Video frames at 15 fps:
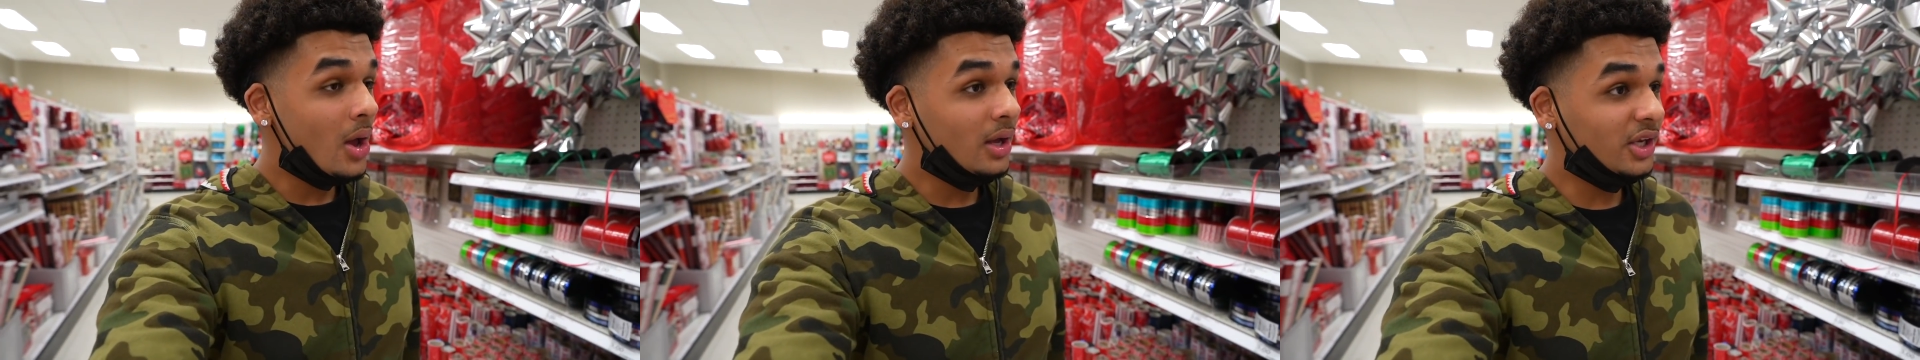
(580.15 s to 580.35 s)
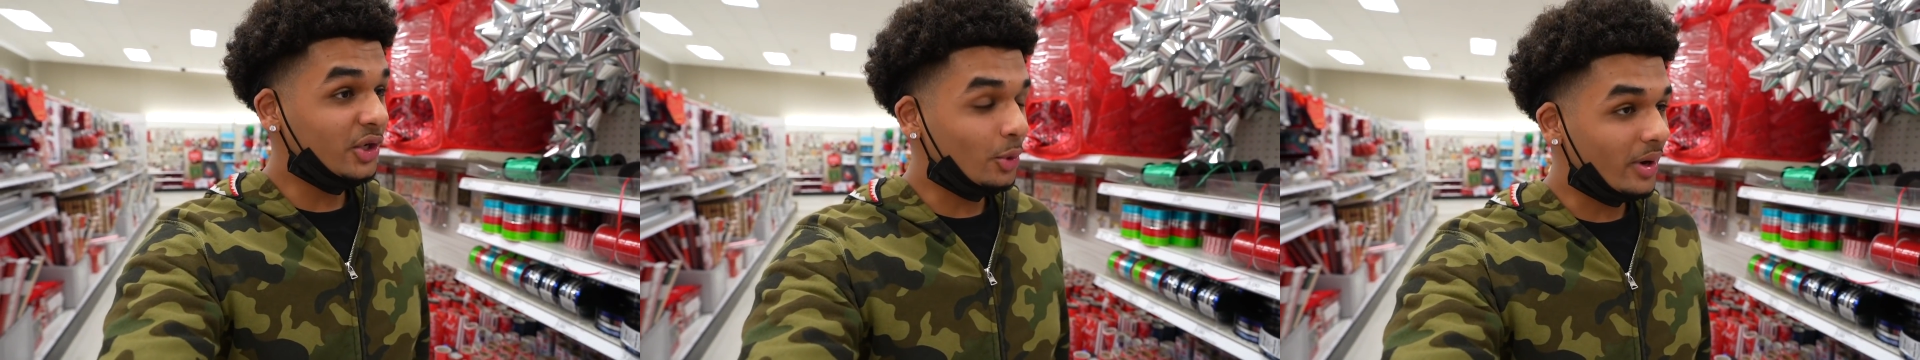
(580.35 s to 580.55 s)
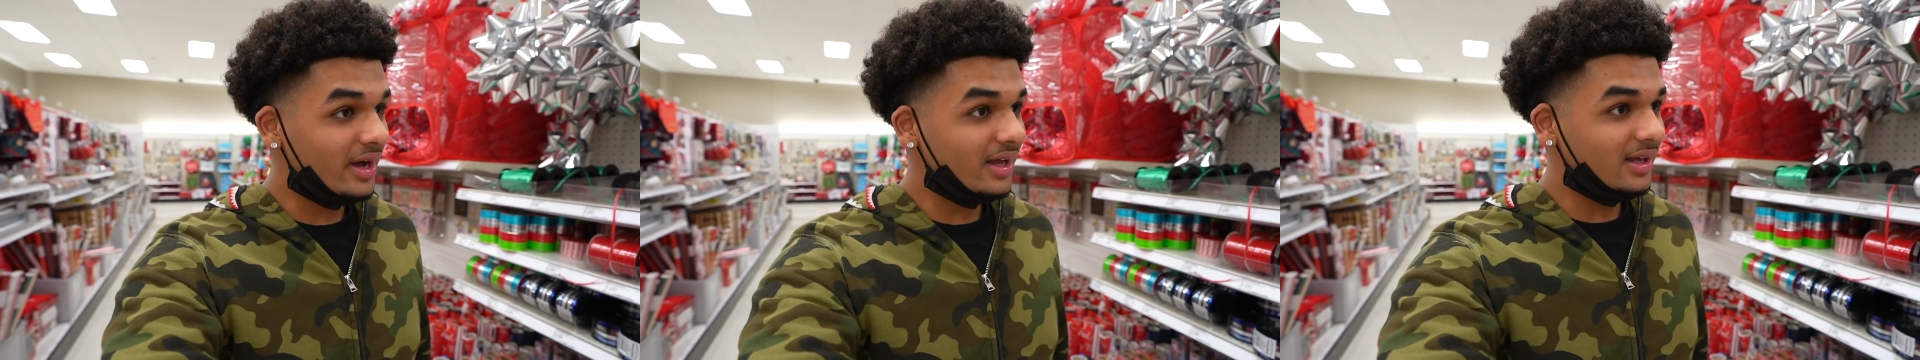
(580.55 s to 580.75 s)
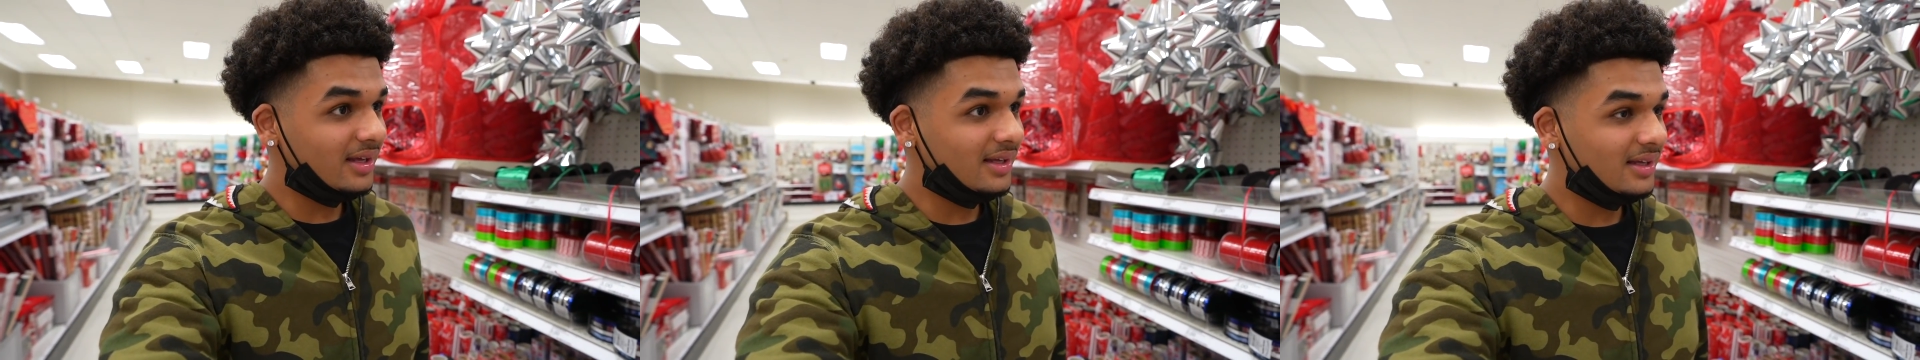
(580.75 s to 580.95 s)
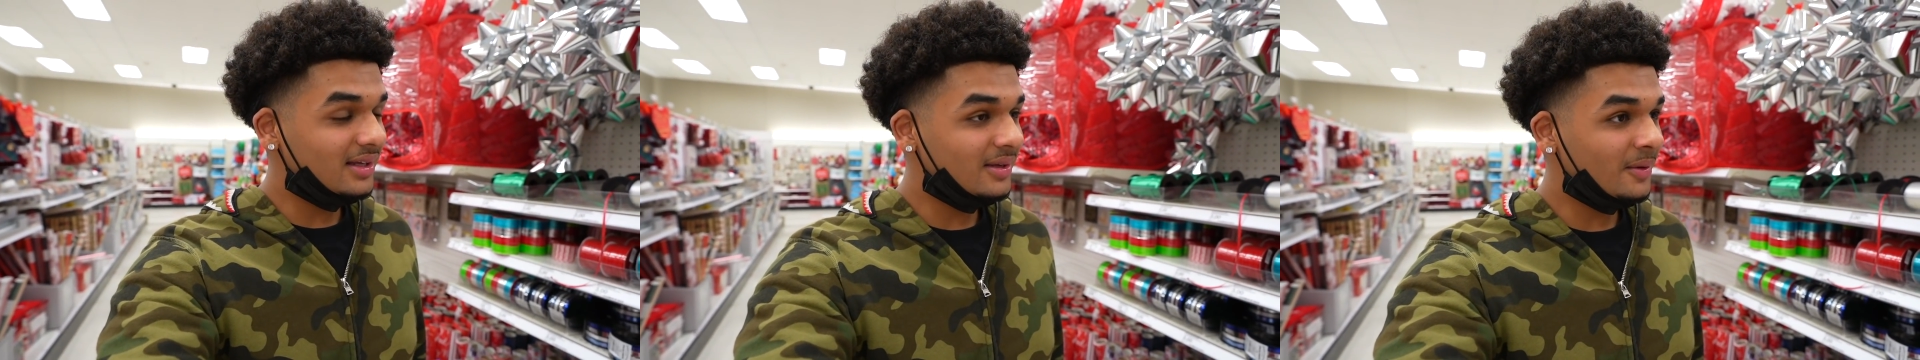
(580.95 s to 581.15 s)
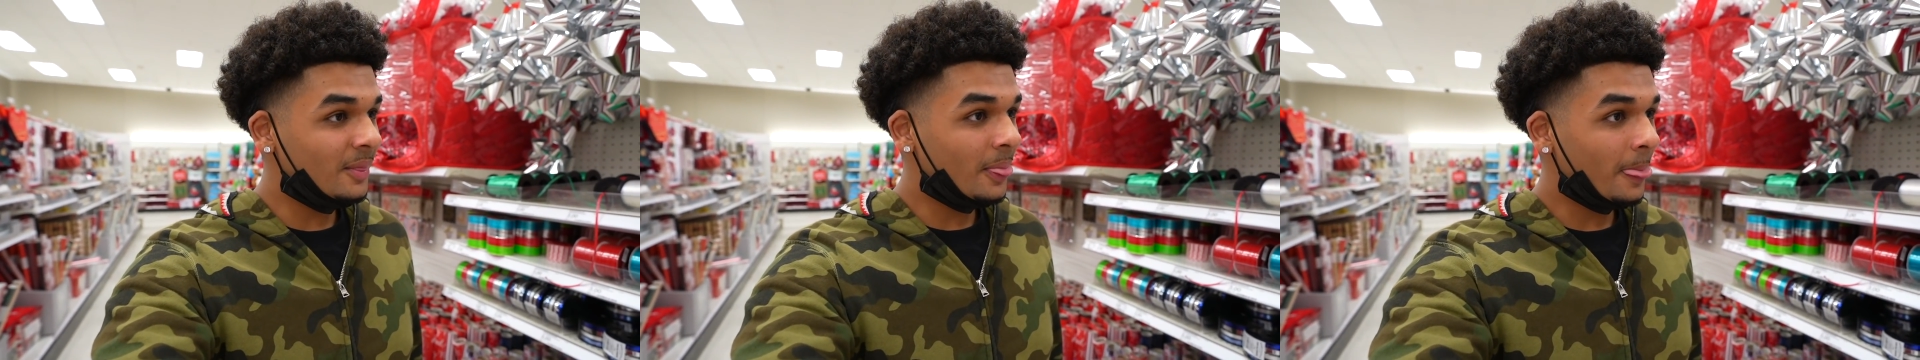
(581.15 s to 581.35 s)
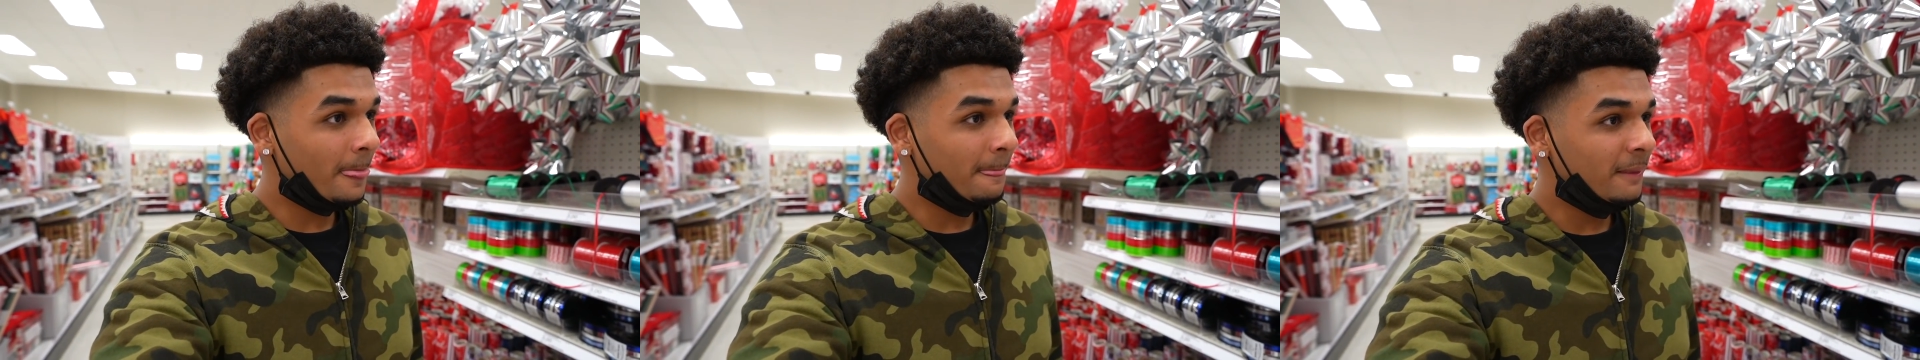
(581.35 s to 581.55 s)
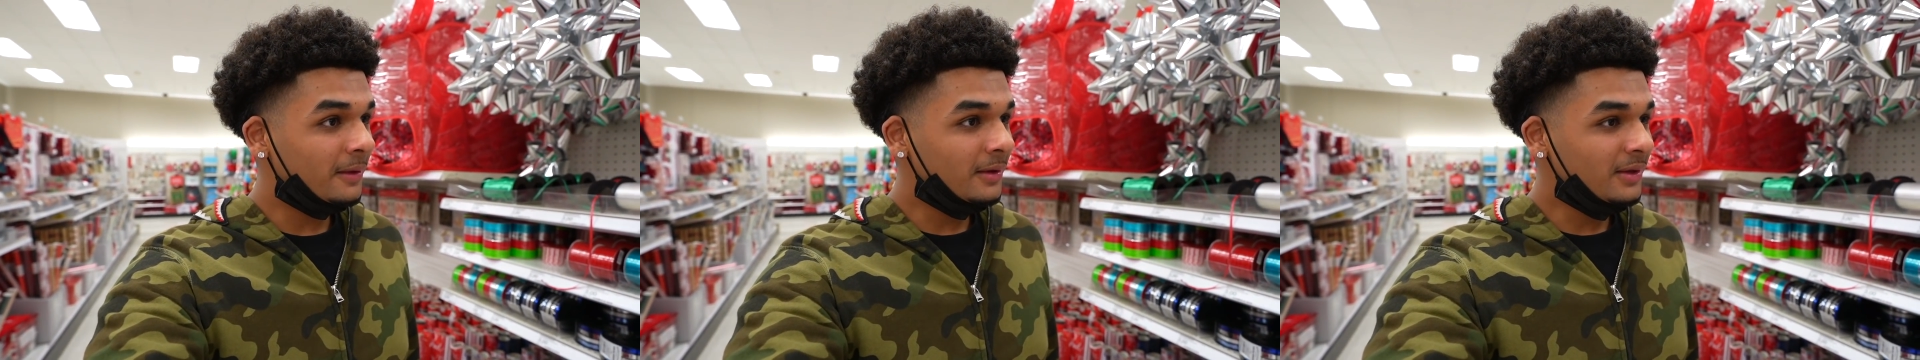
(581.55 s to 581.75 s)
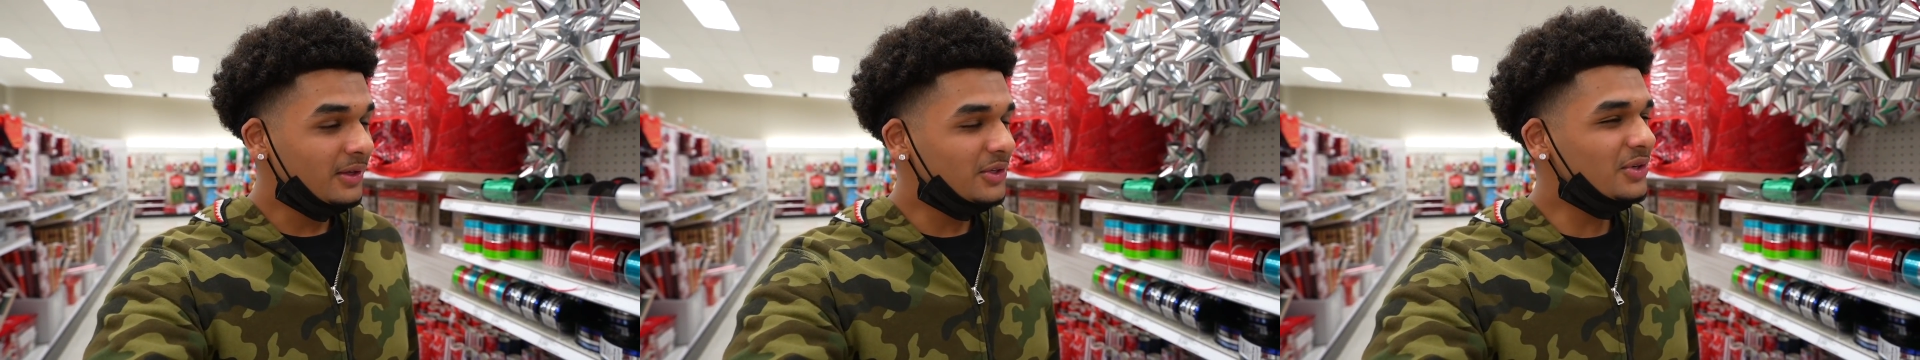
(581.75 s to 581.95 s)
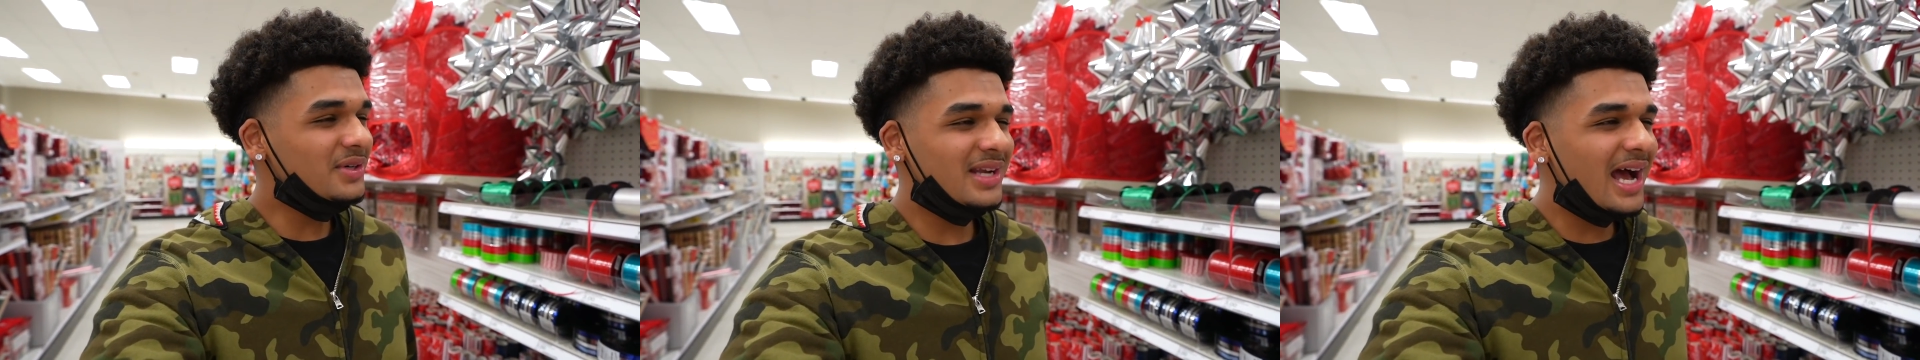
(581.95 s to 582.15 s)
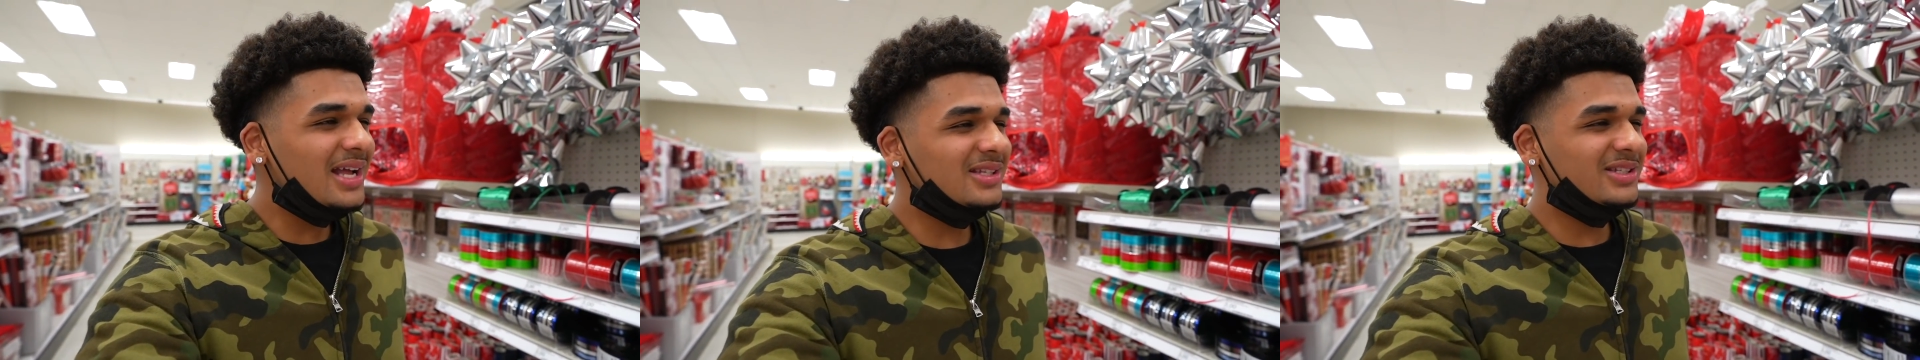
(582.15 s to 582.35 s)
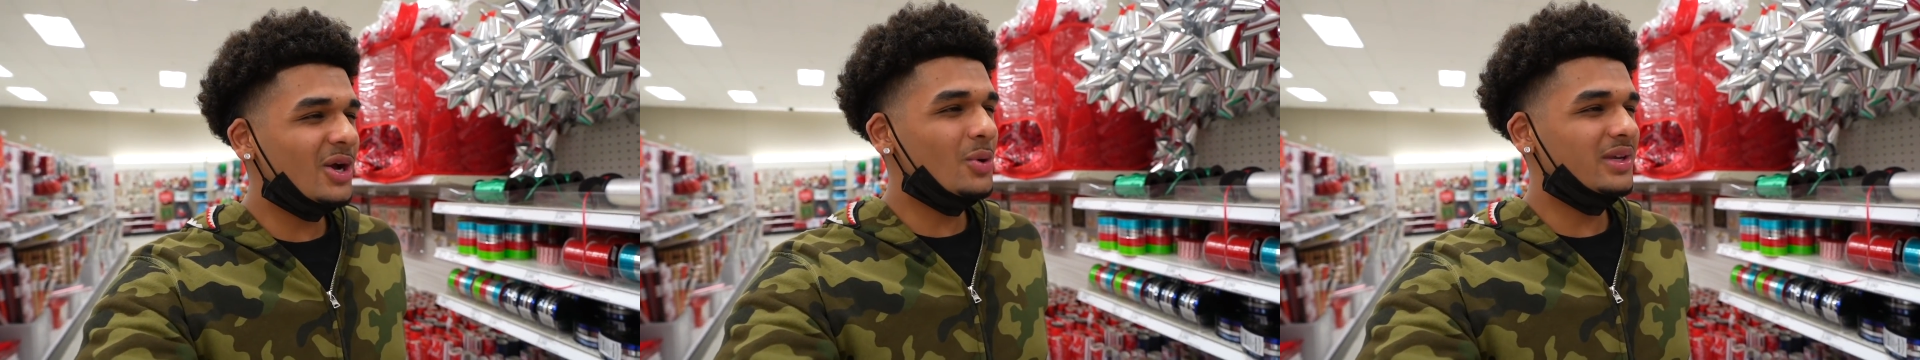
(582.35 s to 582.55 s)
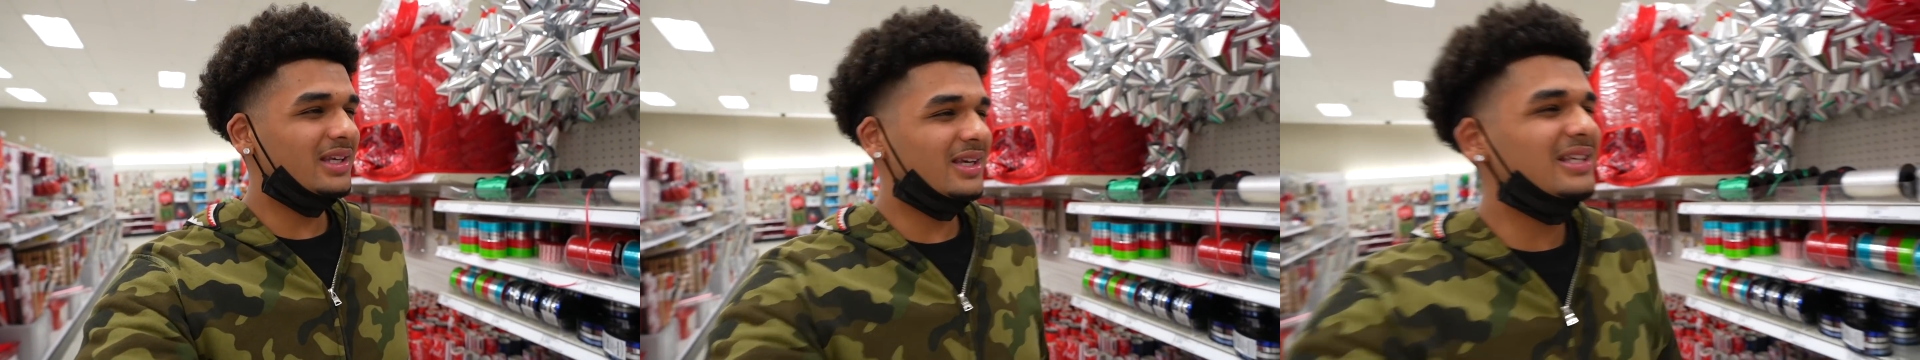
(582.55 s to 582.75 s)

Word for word: You're what? I'm joking. You're not joking,